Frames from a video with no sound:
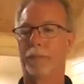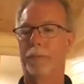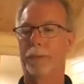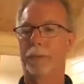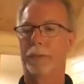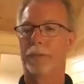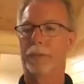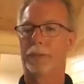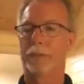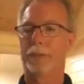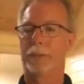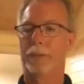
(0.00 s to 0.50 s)

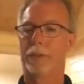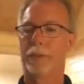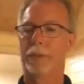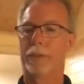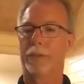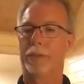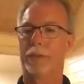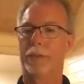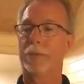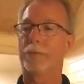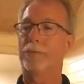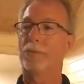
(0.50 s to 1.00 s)

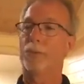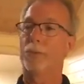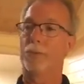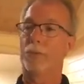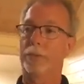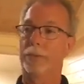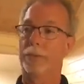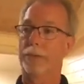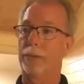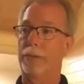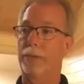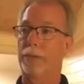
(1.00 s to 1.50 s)
it gives you a
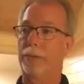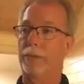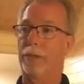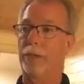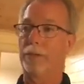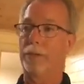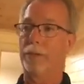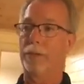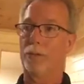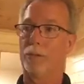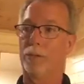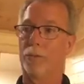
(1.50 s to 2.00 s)
reason to
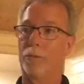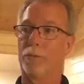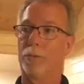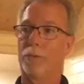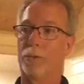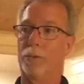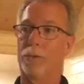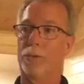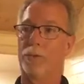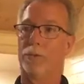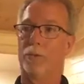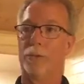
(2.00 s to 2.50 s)
talk to the
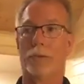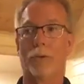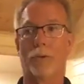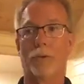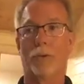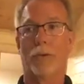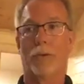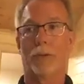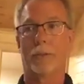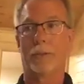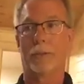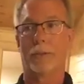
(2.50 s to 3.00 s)
homeowner. We don't
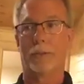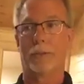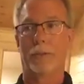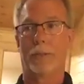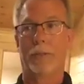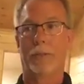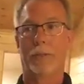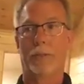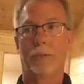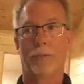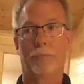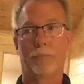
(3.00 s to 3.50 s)
want to
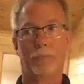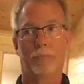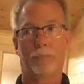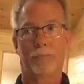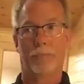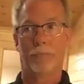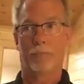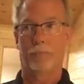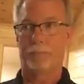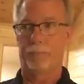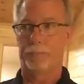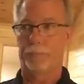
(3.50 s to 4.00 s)

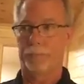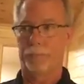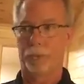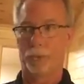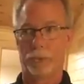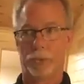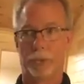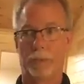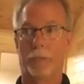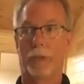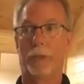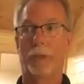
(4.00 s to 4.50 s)

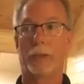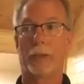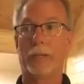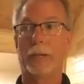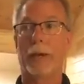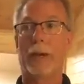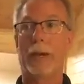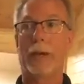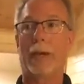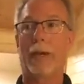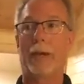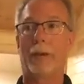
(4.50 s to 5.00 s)
push them all the
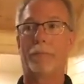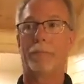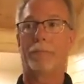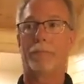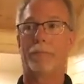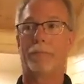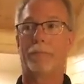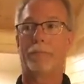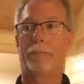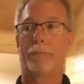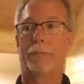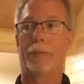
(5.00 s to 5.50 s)
time,
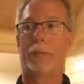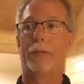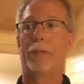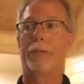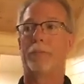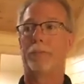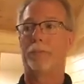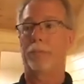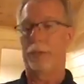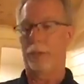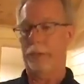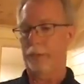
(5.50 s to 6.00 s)

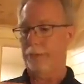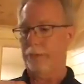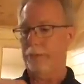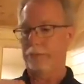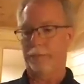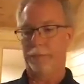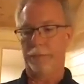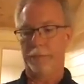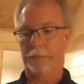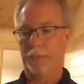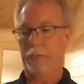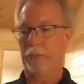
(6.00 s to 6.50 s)
but
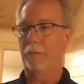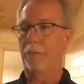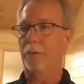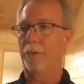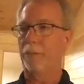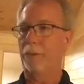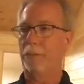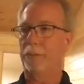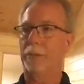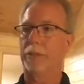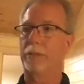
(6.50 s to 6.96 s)
you come up with a